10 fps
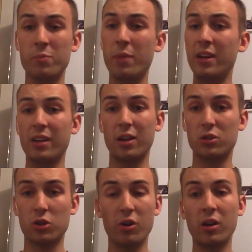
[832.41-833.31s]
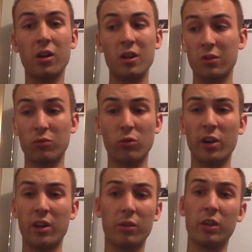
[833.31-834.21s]
made out of China,
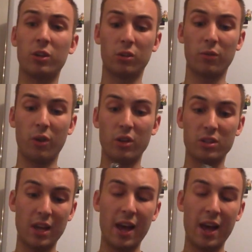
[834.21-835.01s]
really, really good device.